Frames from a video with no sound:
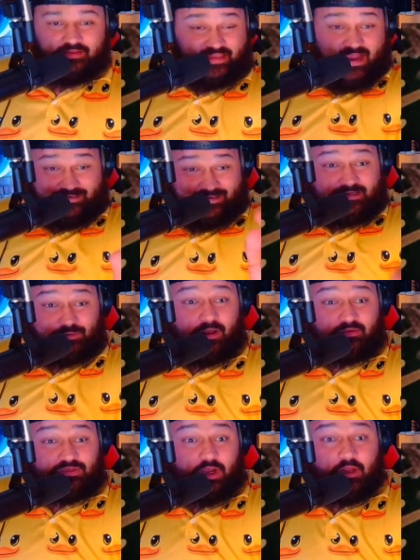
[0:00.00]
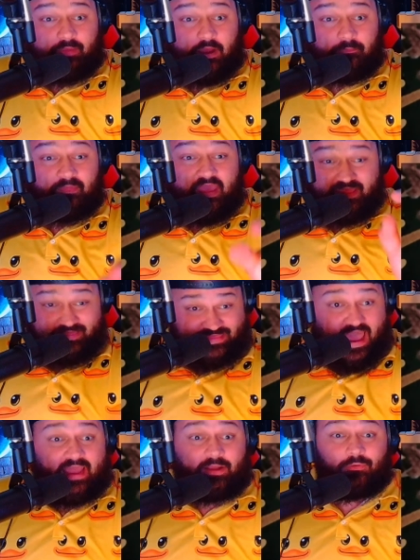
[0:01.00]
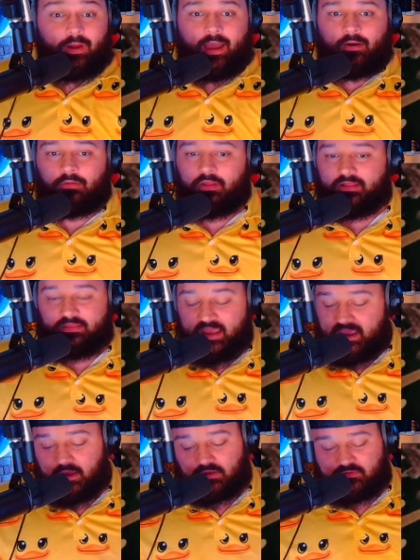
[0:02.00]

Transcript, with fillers: That, that's what I was talking about. That growl. That he goes